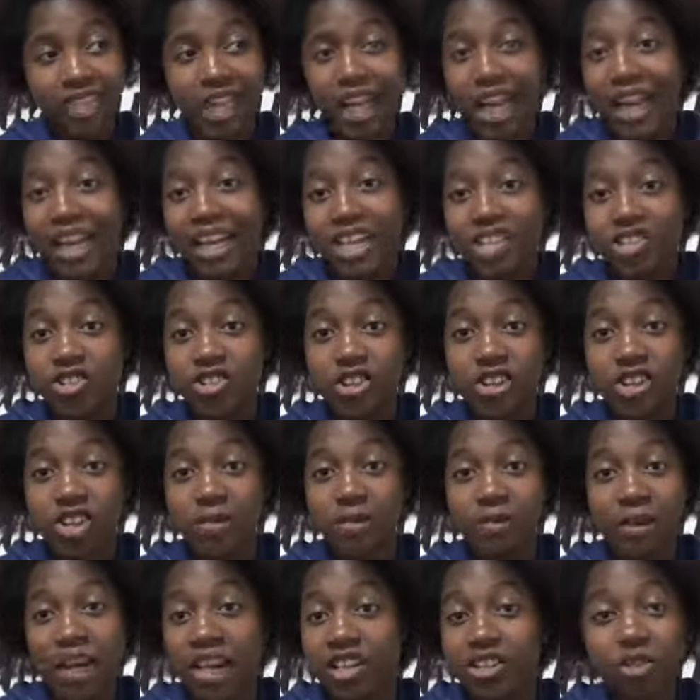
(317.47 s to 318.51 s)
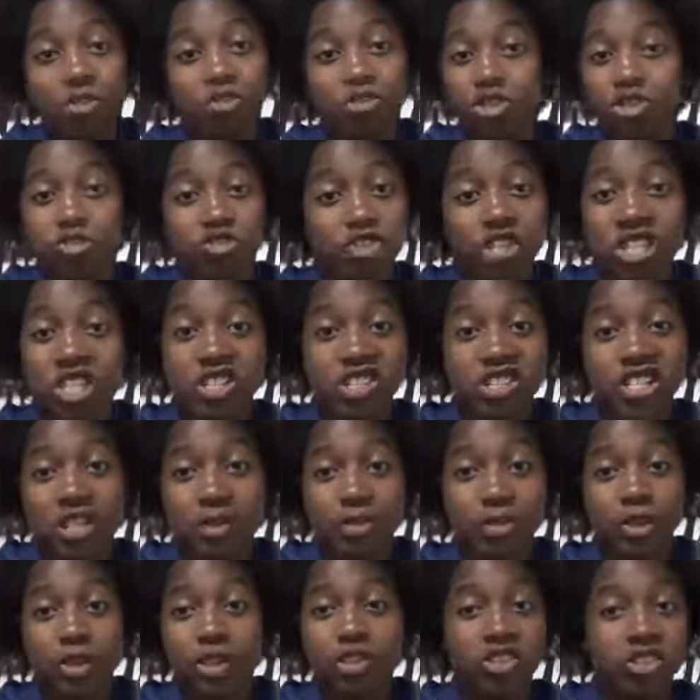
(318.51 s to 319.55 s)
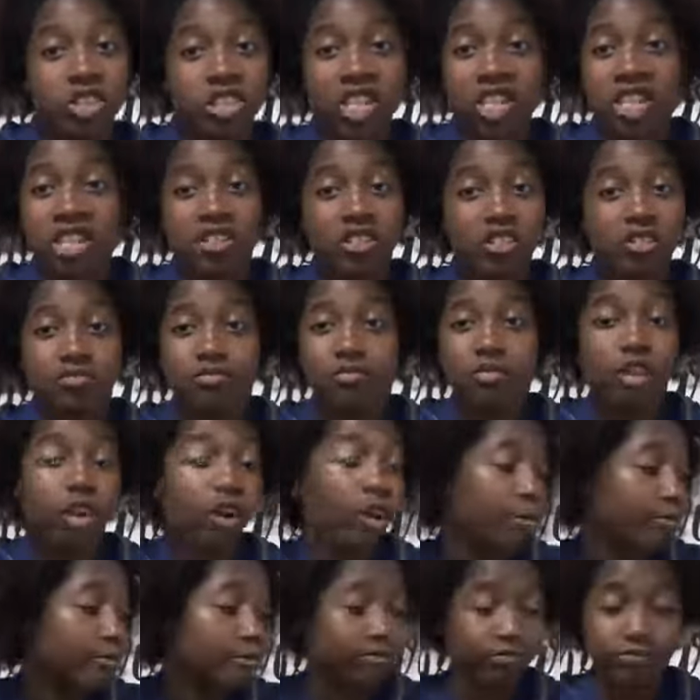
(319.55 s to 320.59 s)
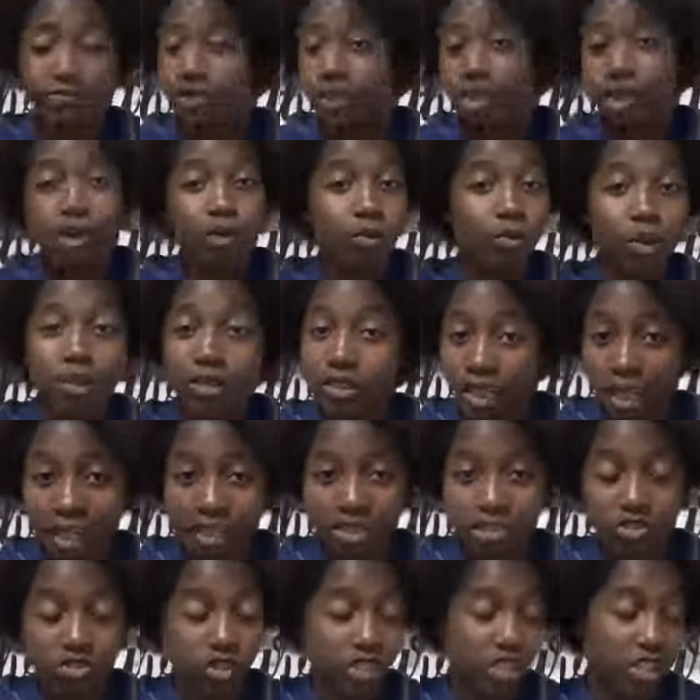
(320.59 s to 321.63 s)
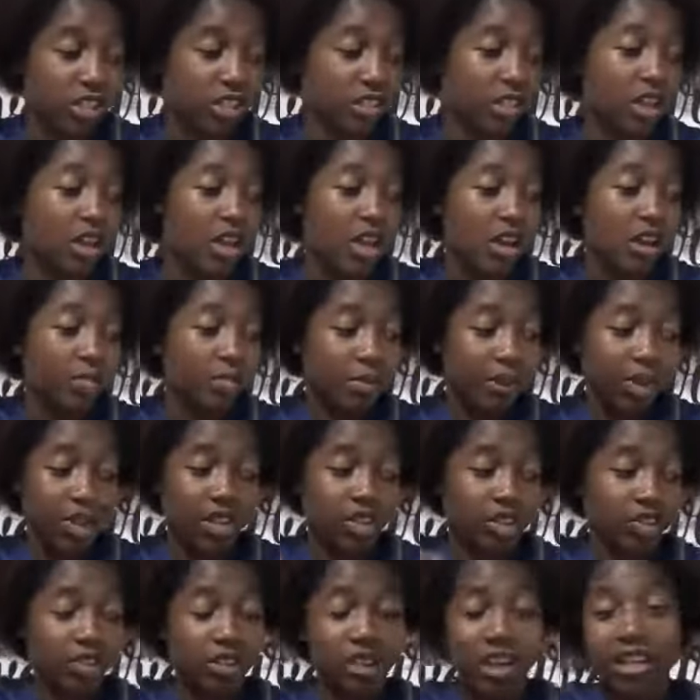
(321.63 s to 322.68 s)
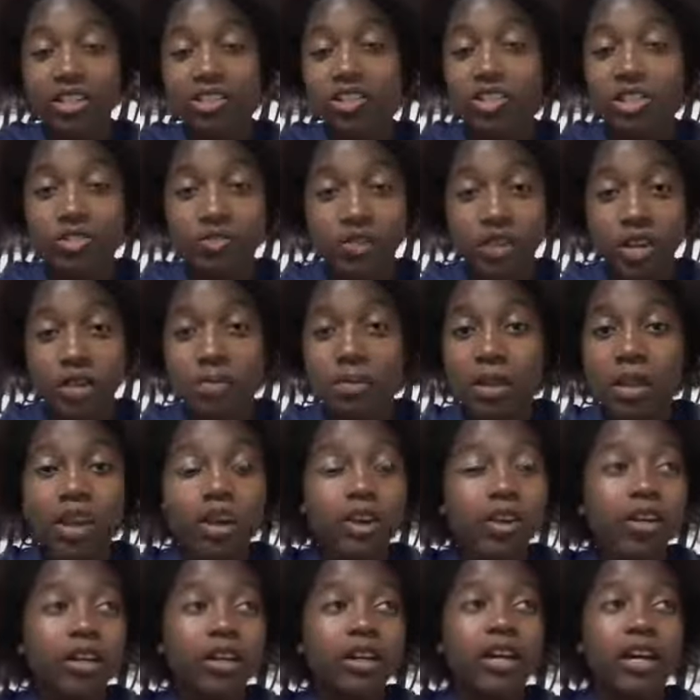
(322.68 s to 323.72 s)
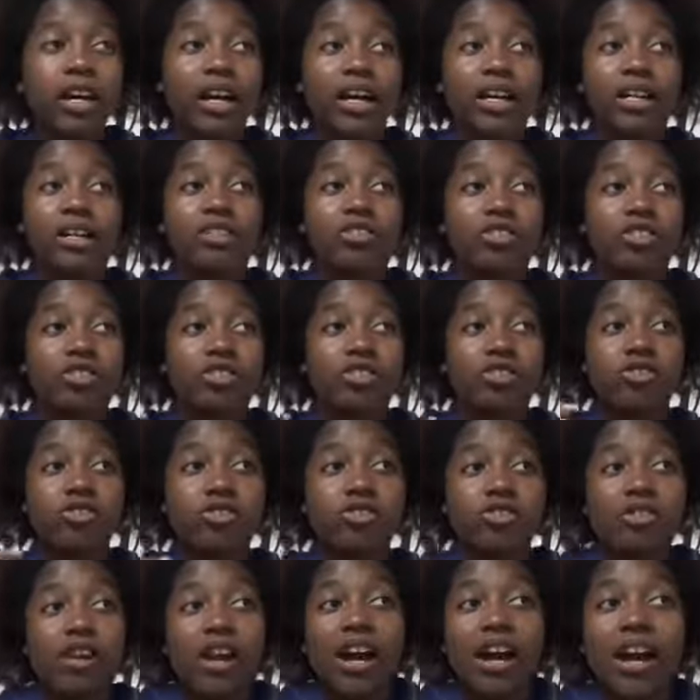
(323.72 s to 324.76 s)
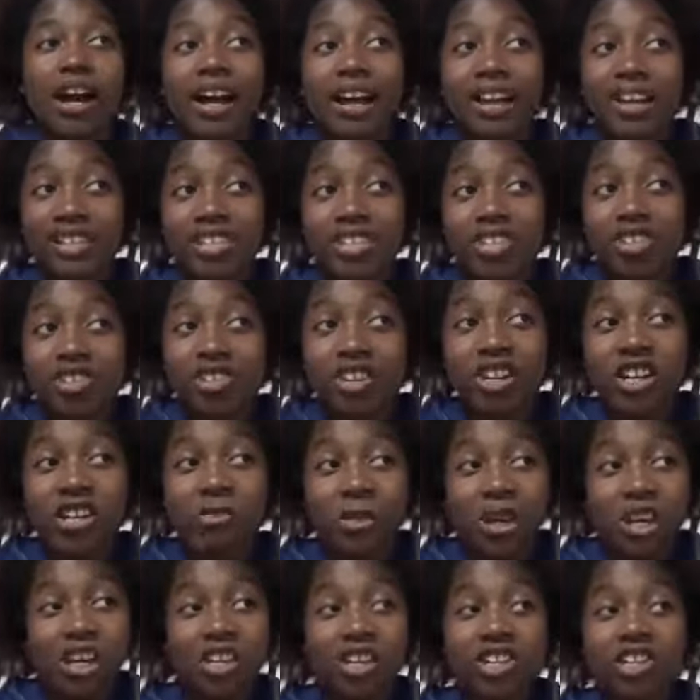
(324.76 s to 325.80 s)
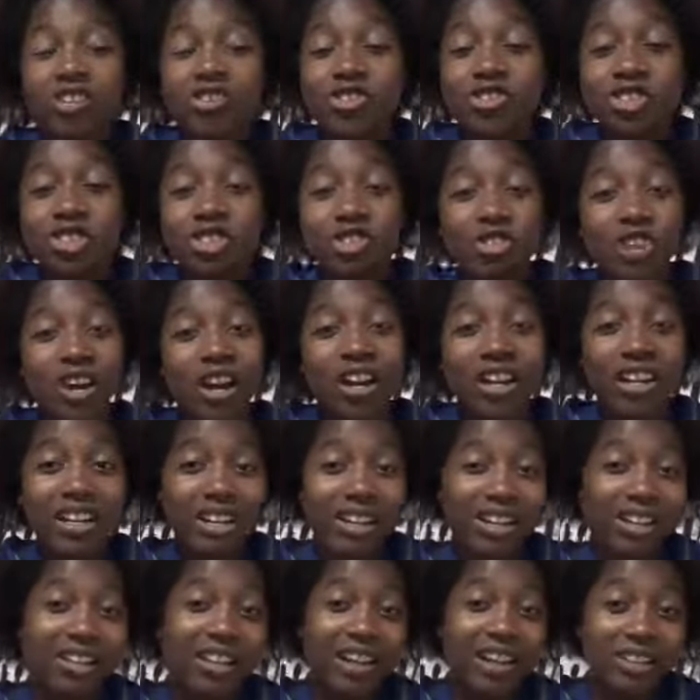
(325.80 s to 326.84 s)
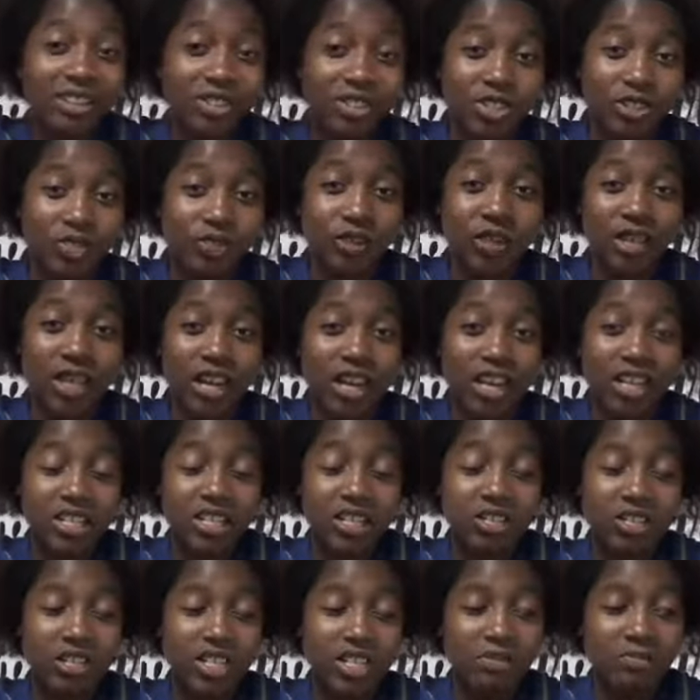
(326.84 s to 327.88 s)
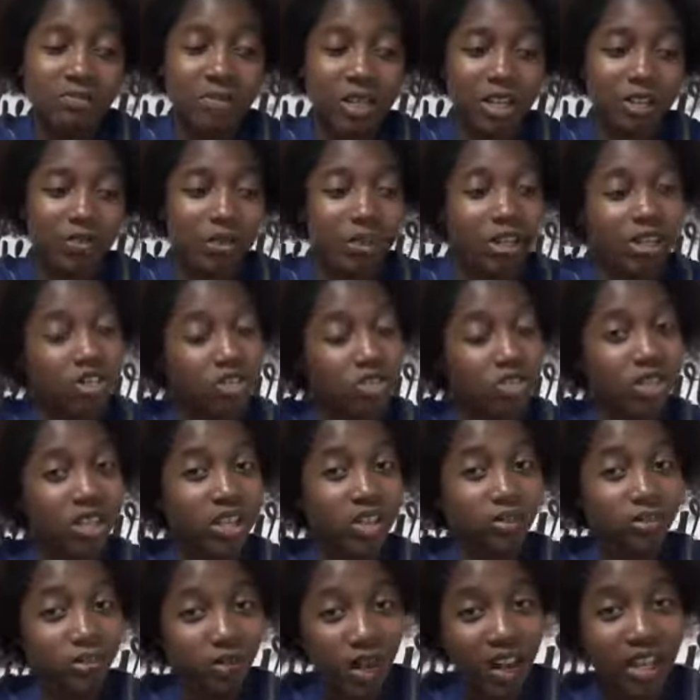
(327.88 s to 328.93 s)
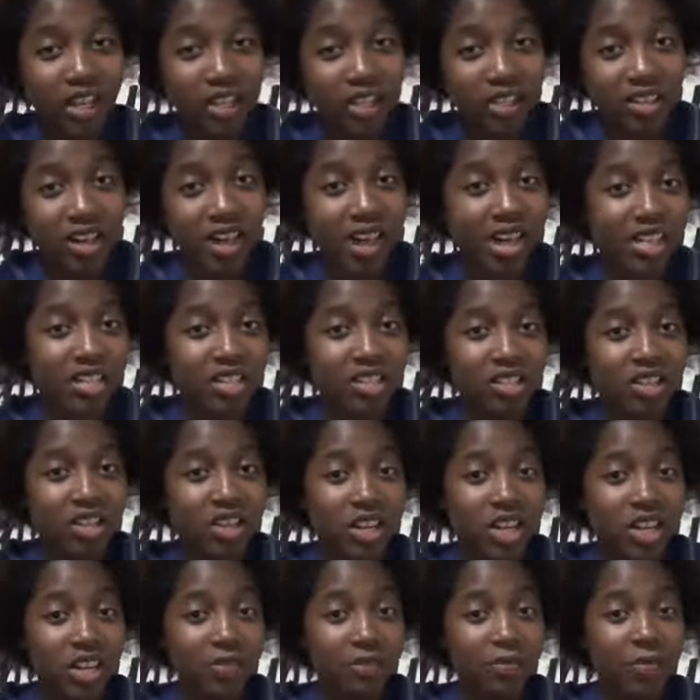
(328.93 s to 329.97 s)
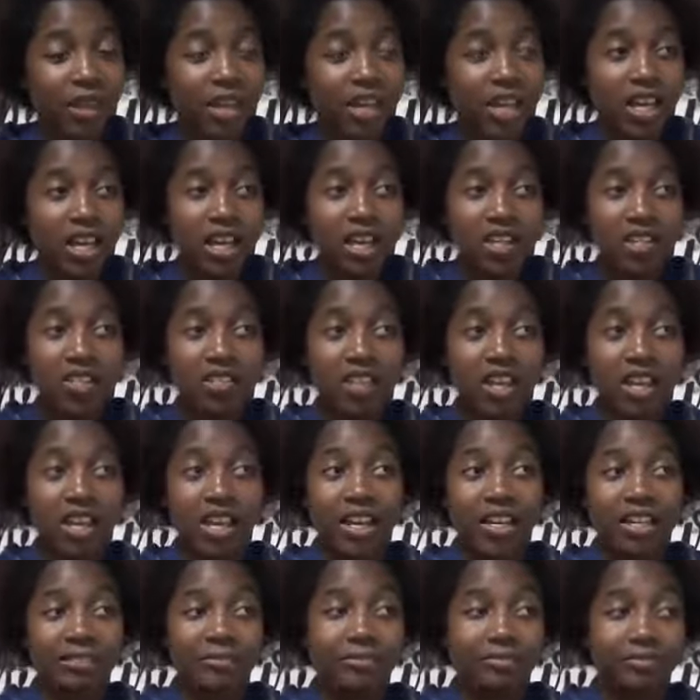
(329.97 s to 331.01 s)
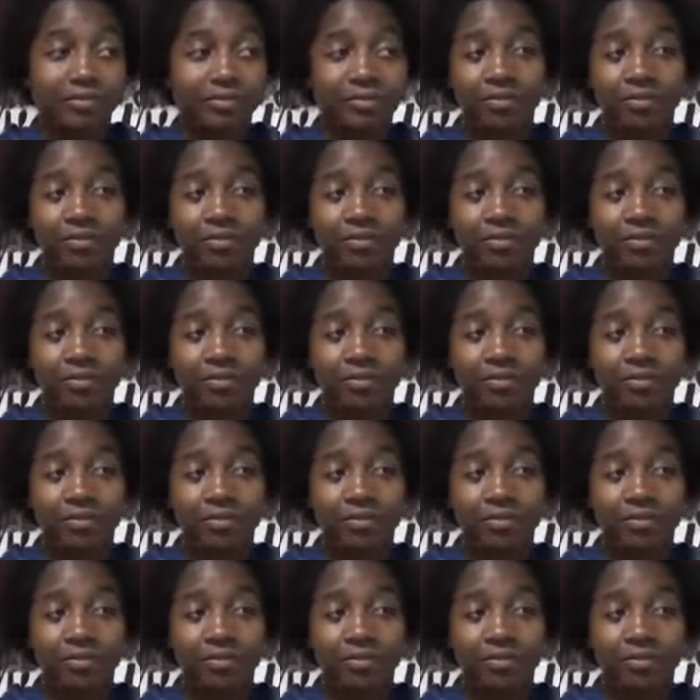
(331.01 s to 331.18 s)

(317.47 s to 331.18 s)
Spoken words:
ice cream, I don't do cheese anymore. Cheese, no, will not do cheese. But I do lactose-free milk, I do ice cream. I usually try to get lactose-free ice cream, but if I do get regular ice cream, then